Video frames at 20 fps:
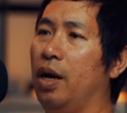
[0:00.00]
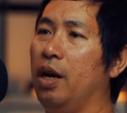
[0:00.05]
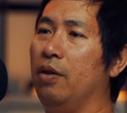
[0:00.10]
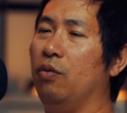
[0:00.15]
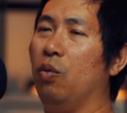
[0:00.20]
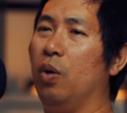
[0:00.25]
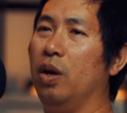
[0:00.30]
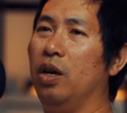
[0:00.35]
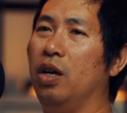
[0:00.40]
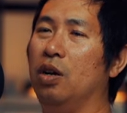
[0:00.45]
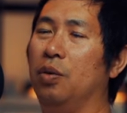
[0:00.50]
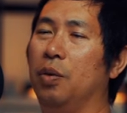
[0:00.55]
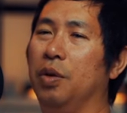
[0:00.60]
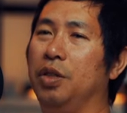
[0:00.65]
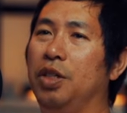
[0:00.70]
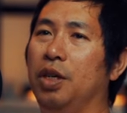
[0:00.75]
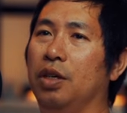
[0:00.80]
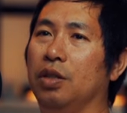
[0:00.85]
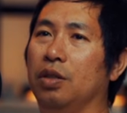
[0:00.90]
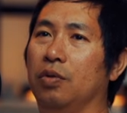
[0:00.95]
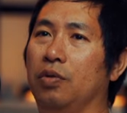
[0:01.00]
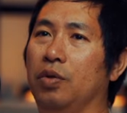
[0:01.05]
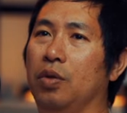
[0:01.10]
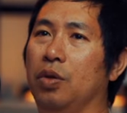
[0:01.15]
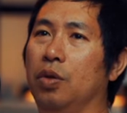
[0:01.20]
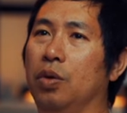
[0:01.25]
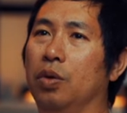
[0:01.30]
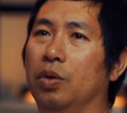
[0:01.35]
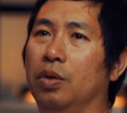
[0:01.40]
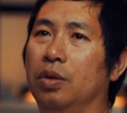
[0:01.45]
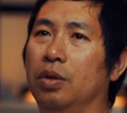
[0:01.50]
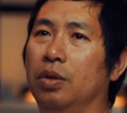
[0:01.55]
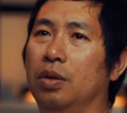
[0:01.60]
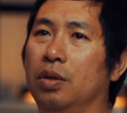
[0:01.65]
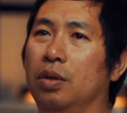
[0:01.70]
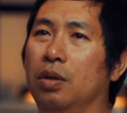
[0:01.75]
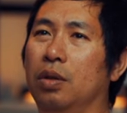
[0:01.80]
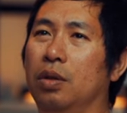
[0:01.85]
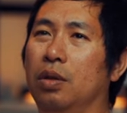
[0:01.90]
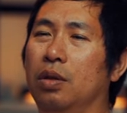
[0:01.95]
I have one hundred shares of Google.
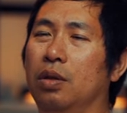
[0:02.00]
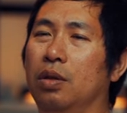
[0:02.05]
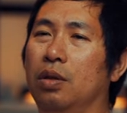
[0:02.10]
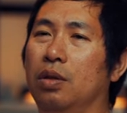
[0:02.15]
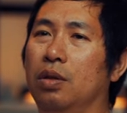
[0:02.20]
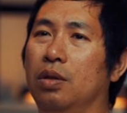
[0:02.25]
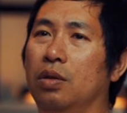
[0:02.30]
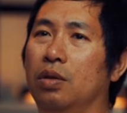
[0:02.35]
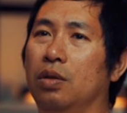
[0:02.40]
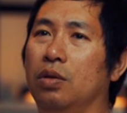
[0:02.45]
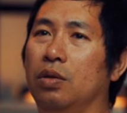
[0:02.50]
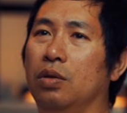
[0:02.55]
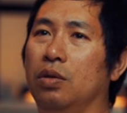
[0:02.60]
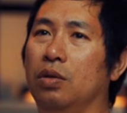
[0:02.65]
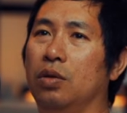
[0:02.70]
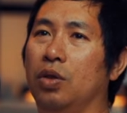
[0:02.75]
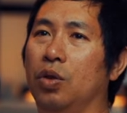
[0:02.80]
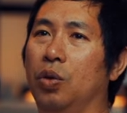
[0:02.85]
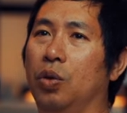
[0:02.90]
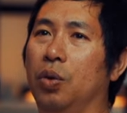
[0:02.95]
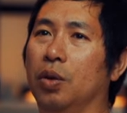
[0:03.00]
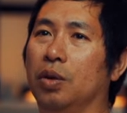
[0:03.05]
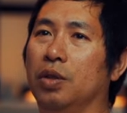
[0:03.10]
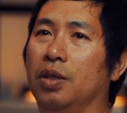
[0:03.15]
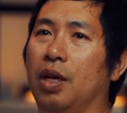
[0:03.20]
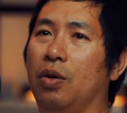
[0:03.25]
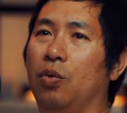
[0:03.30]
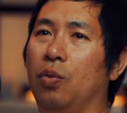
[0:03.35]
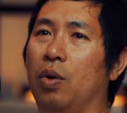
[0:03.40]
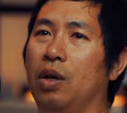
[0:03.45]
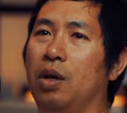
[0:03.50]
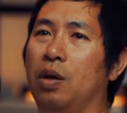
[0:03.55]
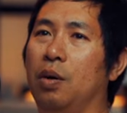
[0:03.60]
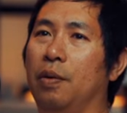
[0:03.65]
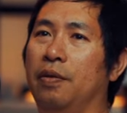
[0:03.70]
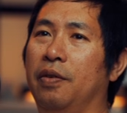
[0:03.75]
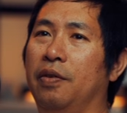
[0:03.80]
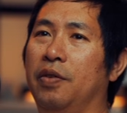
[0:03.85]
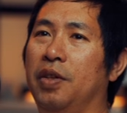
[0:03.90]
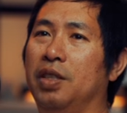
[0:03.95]
Google's at one
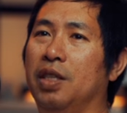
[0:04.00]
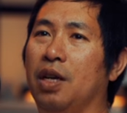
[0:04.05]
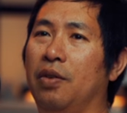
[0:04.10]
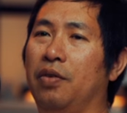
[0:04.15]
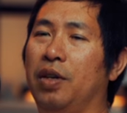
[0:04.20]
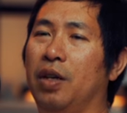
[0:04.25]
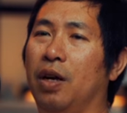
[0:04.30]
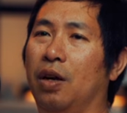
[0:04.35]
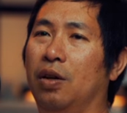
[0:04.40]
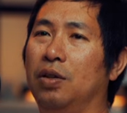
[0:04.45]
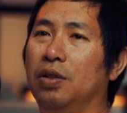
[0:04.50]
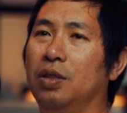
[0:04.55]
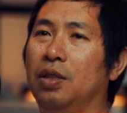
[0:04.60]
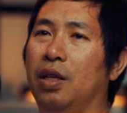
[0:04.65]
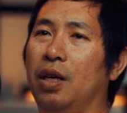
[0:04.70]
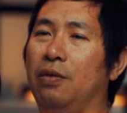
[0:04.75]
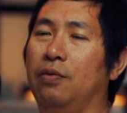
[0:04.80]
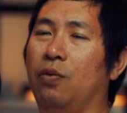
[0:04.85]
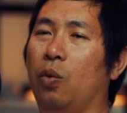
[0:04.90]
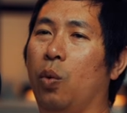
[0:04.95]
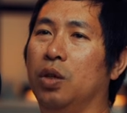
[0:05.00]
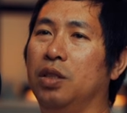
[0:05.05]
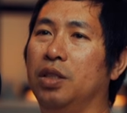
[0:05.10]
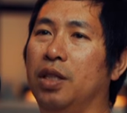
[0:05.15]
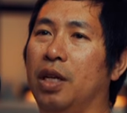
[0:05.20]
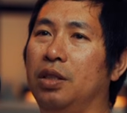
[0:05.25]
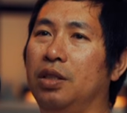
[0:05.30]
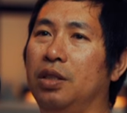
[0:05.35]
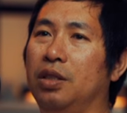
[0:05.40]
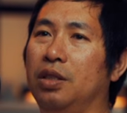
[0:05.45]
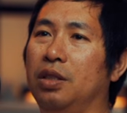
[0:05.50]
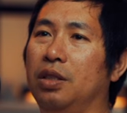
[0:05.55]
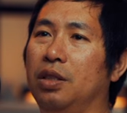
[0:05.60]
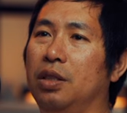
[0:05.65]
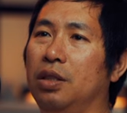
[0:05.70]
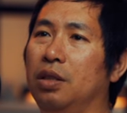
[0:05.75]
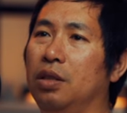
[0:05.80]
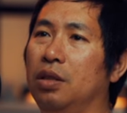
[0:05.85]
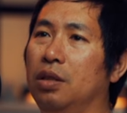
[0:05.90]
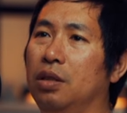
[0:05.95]
hundred fifty-seven dollars and four cents.
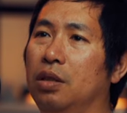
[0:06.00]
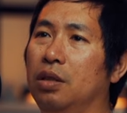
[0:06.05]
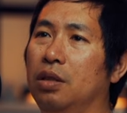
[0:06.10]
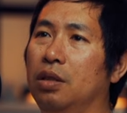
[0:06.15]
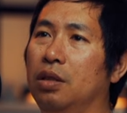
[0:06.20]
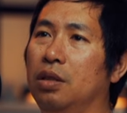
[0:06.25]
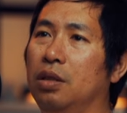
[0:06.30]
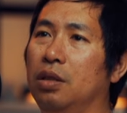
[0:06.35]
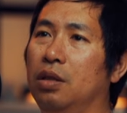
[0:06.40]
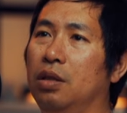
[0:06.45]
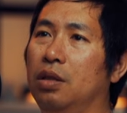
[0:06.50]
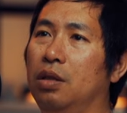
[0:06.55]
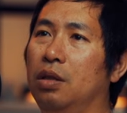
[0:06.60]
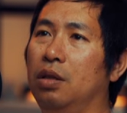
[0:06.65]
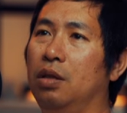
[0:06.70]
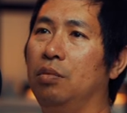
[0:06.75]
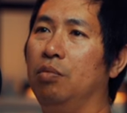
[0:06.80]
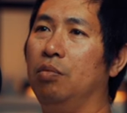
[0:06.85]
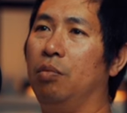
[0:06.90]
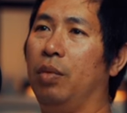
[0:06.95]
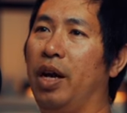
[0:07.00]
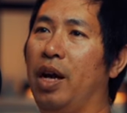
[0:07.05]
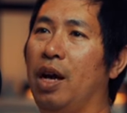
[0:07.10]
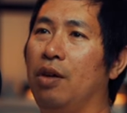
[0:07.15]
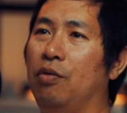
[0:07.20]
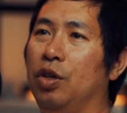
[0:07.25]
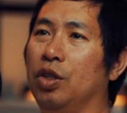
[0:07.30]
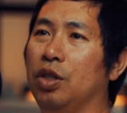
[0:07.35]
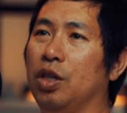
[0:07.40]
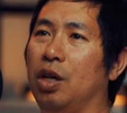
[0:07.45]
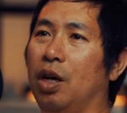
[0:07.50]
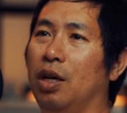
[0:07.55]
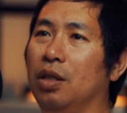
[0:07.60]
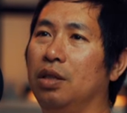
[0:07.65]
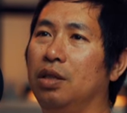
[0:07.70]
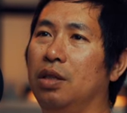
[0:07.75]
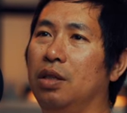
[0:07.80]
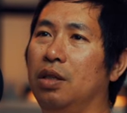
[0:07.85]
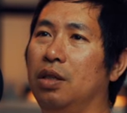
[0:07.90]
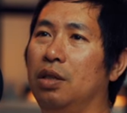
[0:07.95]
My average
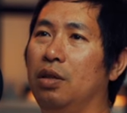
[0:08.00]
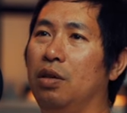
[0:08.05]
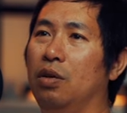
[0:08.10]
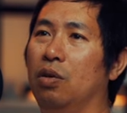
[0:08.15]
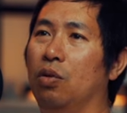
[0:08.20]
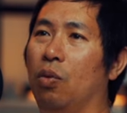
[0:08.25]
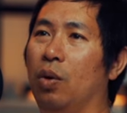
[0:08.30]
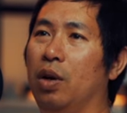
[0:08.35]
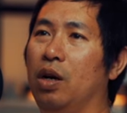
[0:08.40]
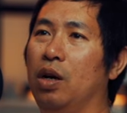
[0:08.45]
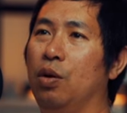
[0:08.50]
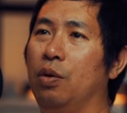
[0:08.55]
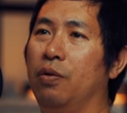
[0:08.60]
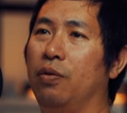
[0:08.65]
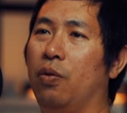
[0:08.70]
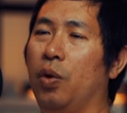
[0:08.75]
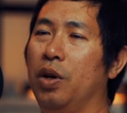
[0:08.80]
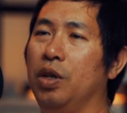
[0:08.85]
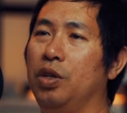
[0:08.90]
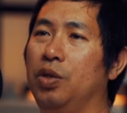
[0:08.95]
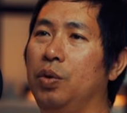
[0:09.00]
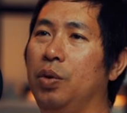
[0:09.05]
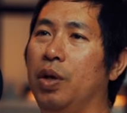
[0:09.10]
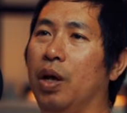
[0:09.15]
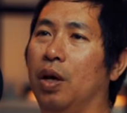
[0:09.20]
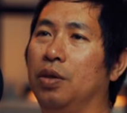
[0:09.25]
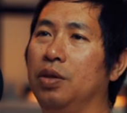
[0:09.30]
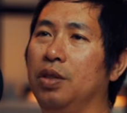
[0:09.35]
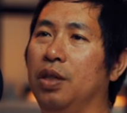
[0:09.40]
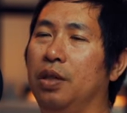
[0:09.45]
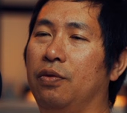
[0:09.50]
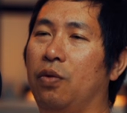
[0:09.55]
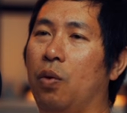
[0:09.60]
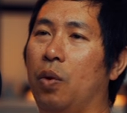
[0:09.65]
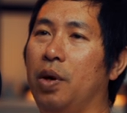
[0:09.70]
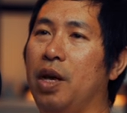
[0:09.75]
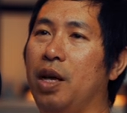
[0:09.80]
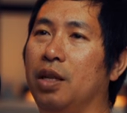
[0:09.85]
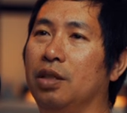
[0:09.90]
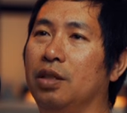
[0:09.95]
cost, one hundred forty-two dollars and
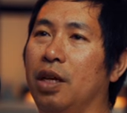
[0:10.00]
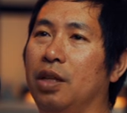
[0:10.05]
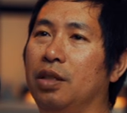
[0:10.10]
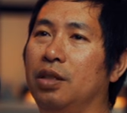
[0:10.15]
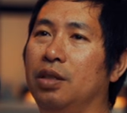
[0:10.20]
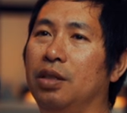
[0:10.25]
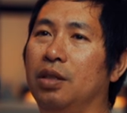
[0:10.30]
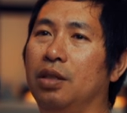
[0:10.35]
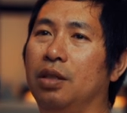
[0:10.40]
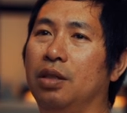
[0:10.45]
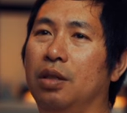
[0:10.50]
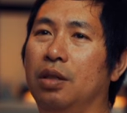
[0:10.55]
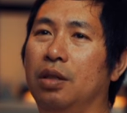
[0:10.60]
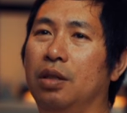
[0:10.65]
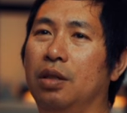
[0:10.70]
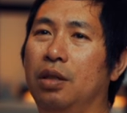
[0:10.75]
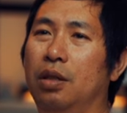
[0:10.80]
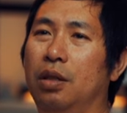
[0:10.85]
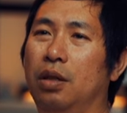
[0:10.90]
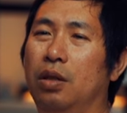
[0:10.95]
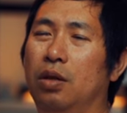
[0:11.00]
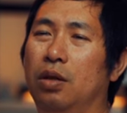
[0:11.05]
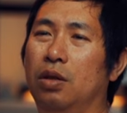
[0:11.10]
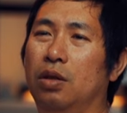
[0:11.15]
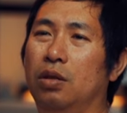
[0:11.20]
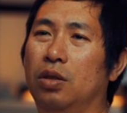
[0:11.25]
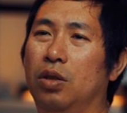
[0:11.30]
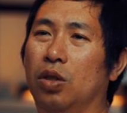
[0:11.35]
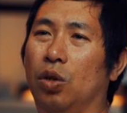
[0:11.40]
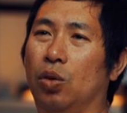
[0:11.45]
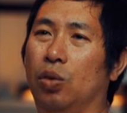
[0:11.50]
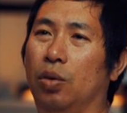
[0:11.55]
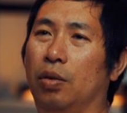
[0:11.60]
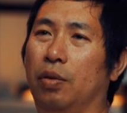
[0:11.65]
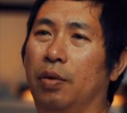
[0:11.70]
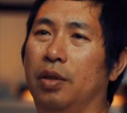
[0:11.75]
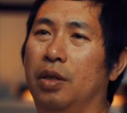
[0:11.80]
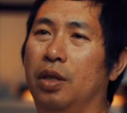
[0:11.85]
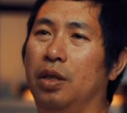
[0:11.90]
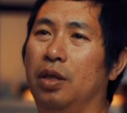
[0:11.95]
forty-eight cents.
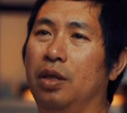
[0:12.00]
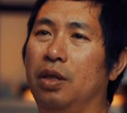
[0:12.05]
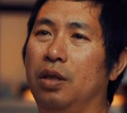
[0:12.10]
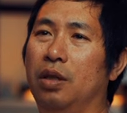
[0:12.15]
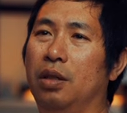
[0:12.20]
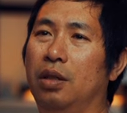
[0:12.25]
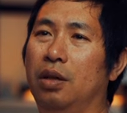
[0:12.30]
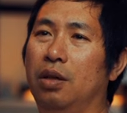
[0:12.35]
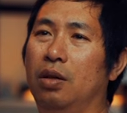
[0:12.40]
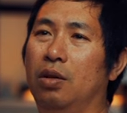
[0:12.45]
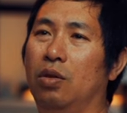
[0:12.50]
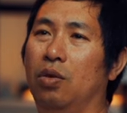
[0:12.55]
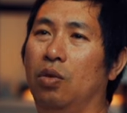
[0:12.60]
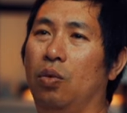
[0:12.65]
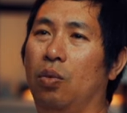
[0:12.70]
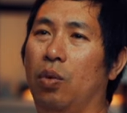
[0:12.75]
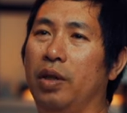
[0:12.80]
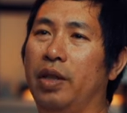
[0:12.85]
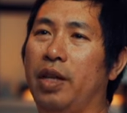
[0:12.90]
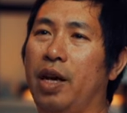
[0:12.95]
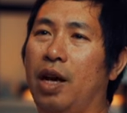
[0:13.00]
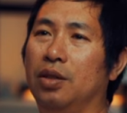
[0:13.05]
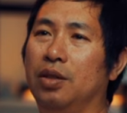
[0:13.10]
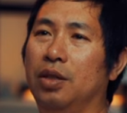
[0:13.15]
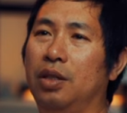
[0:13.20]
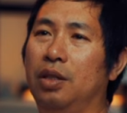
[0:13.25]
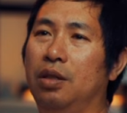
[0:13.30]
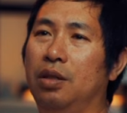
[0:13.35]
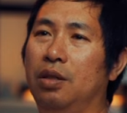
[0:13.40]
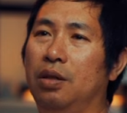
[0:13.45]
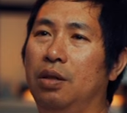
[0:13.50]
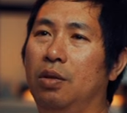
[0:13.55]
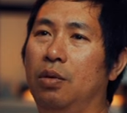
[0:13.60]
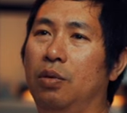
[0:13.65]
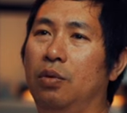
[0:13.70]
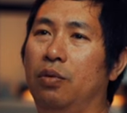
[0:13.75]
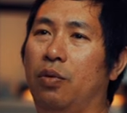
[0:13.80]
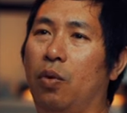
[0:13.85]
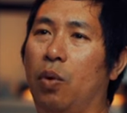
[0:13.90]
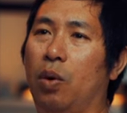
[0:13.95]
Total return, one thousand
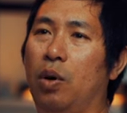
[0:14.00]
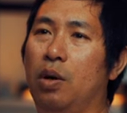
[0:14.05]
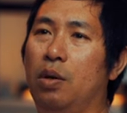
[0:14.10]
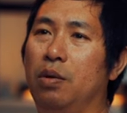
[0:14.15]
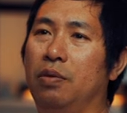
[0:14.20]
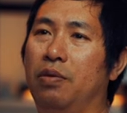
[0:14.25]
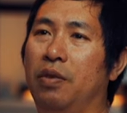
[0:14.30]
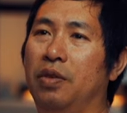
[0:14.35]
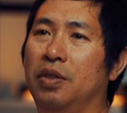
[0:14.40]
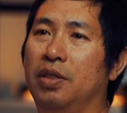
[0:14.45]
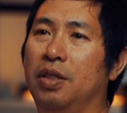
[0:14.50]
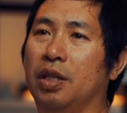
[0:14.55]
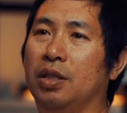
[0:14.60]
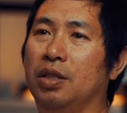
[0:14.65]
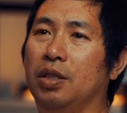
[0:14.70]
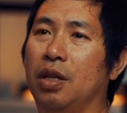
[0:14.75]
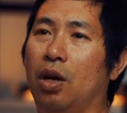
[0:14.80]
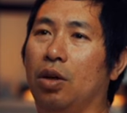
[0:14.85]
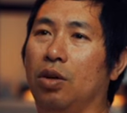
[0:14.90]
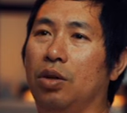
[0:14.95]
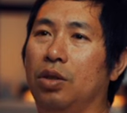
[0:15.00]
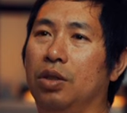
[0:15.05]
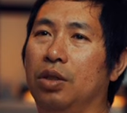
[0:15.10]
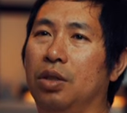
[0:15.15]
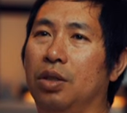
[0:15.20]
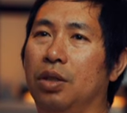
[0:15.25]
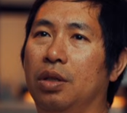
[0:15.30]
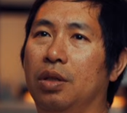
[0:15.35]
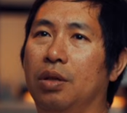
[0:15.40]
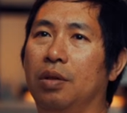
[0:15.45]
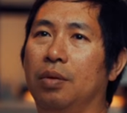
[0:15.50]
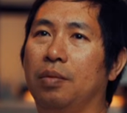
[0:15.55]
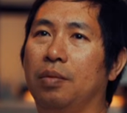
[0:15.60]
four hundred fifty-six dollars.